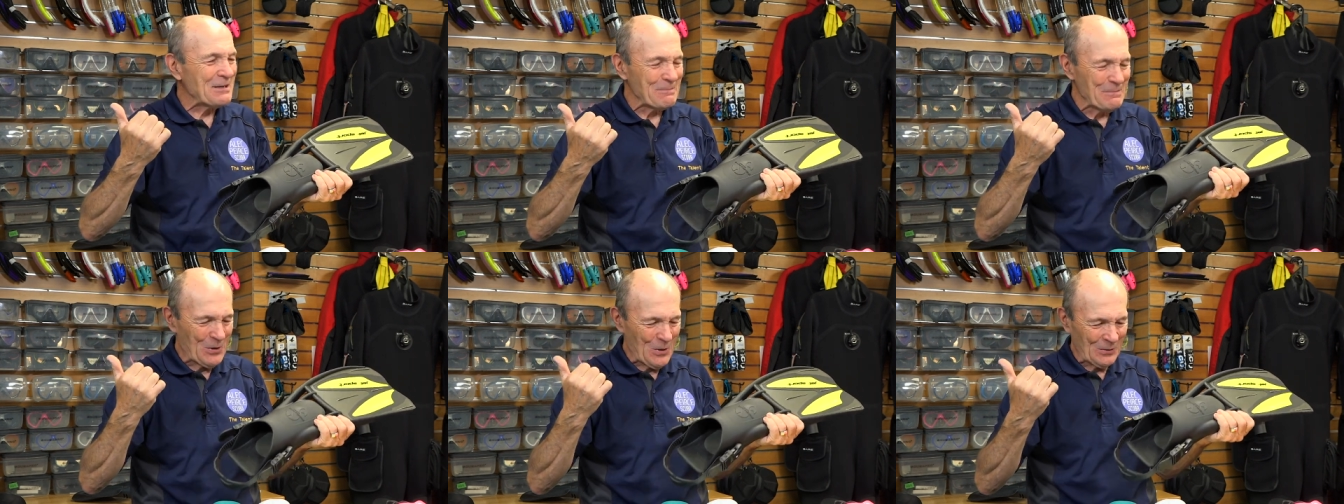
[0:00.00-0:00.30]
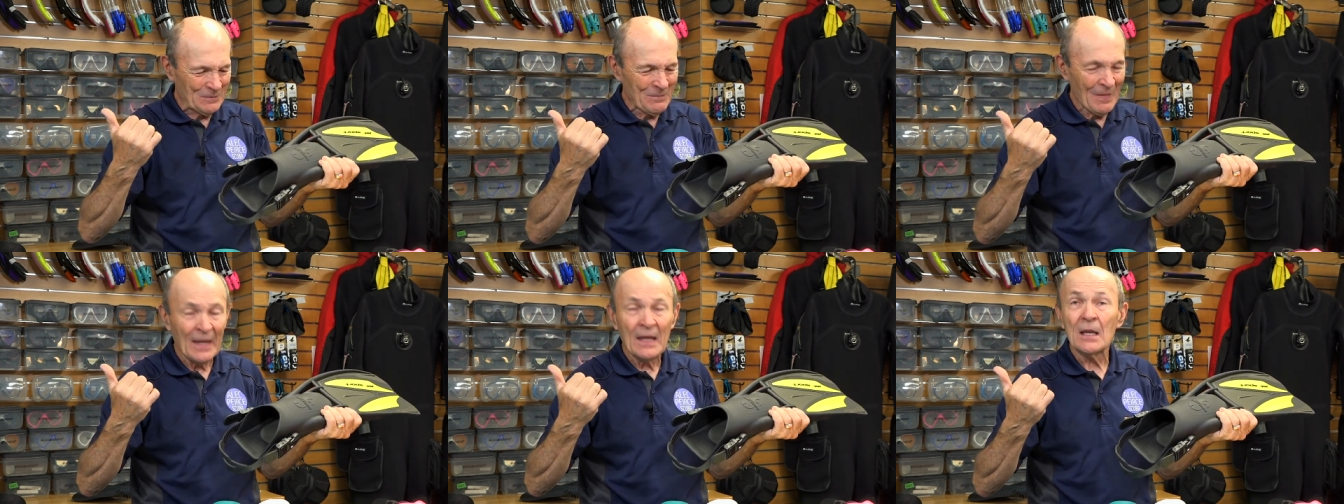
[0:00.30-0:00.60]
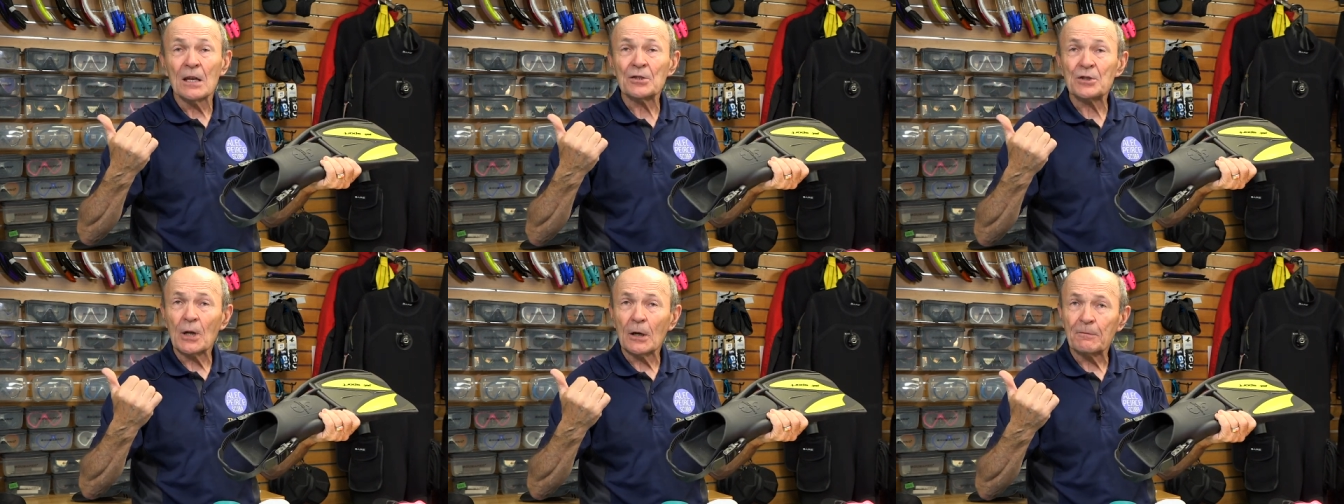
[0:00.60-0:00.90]
boot
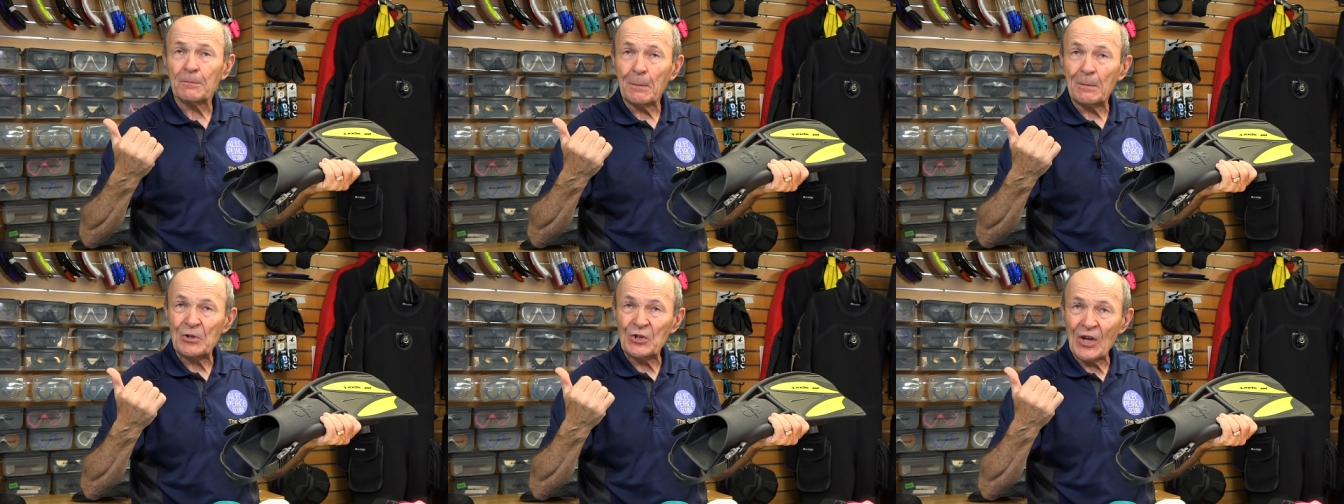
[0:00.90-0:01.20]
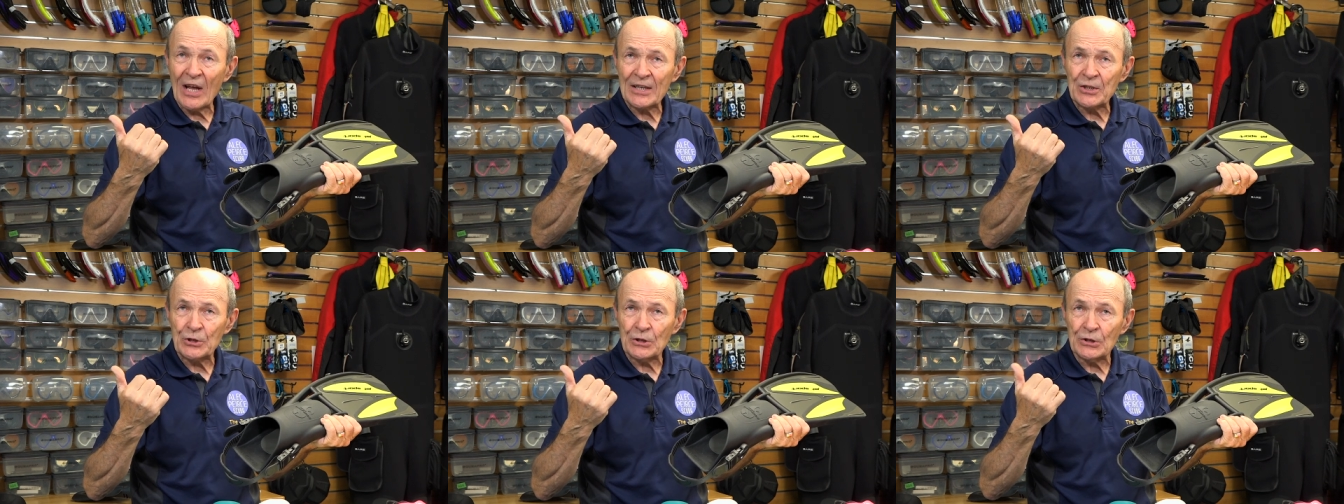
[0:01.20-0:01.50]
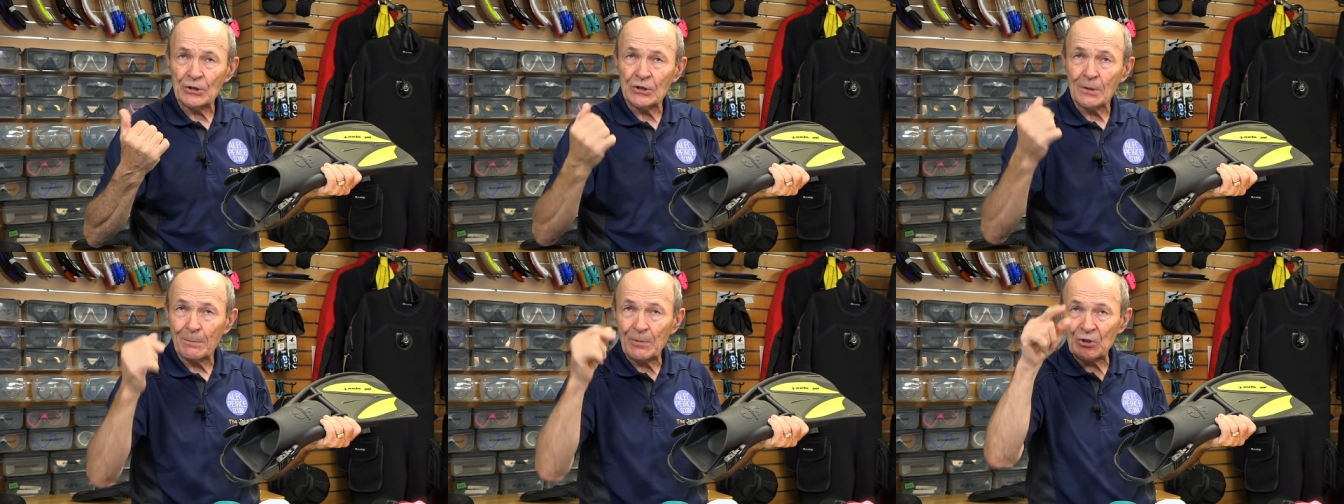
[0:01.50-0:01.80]
is there for
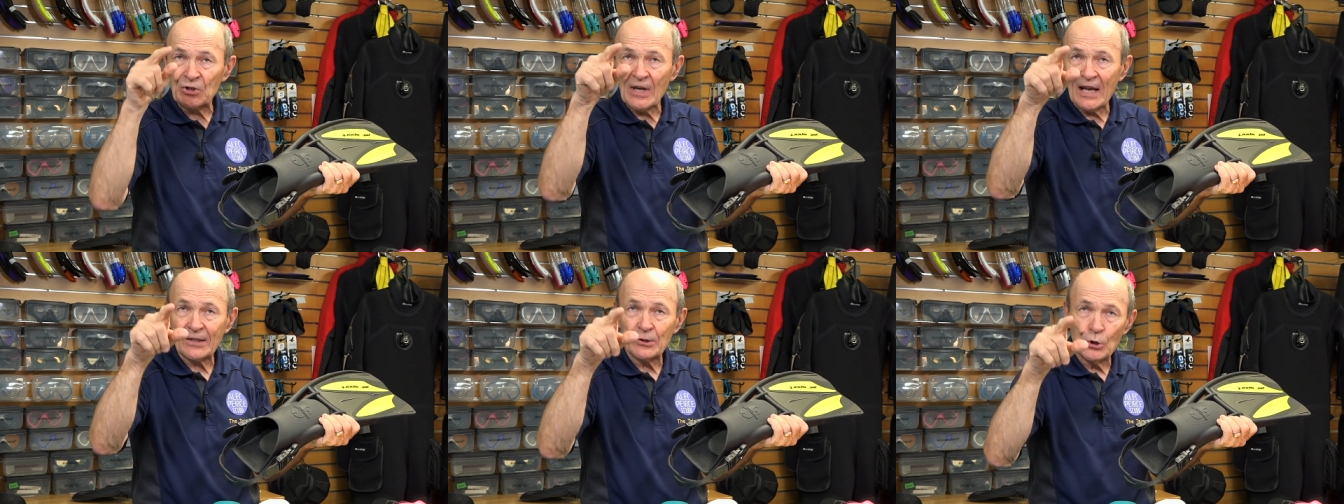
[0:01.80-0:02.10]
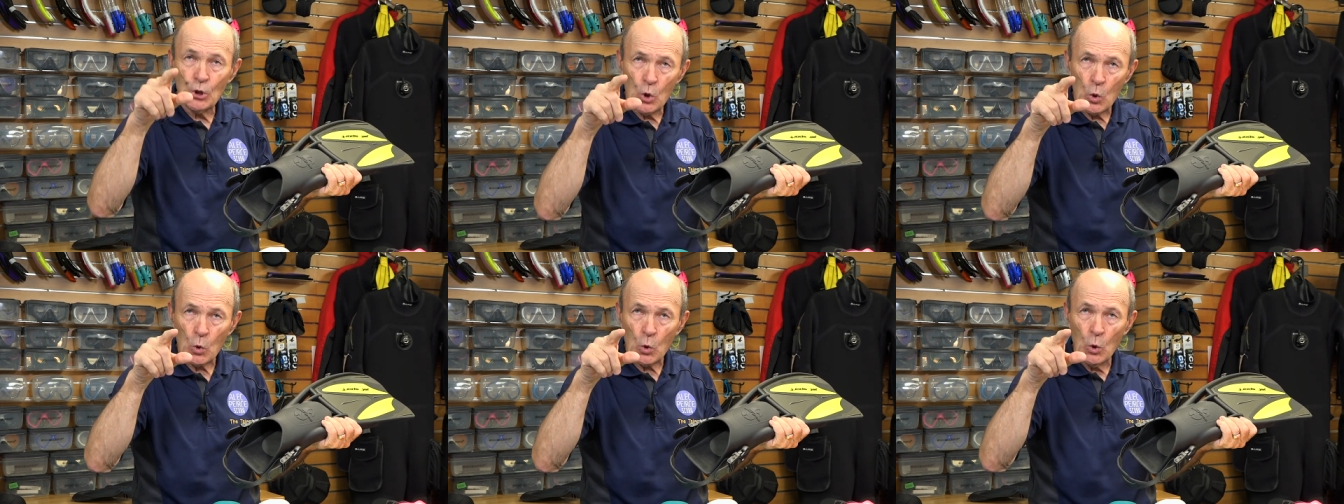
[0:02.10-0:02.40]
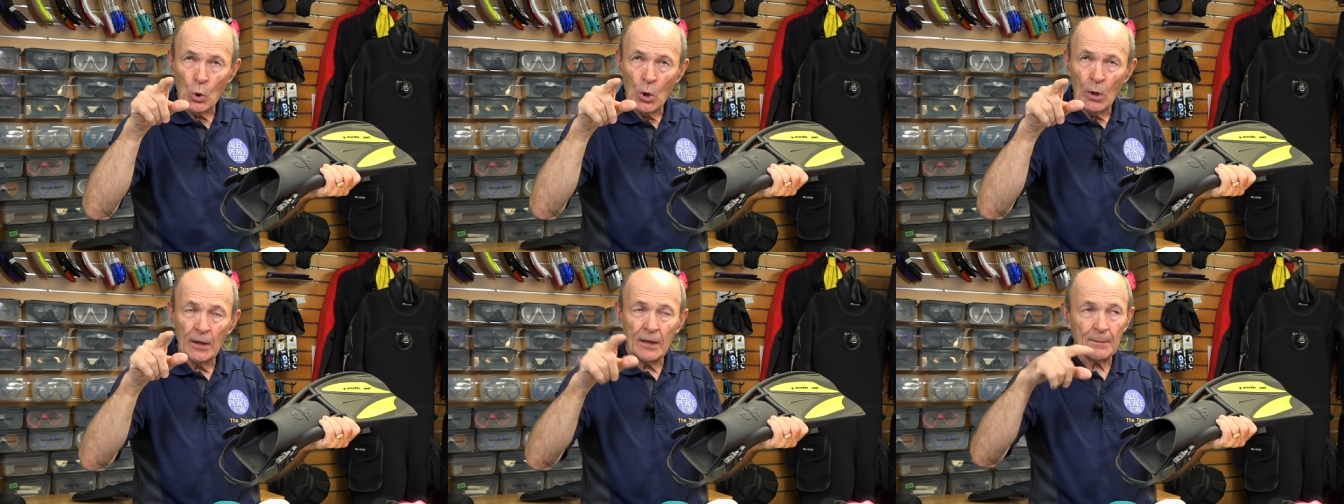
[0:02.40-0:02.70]
protection, to protect you.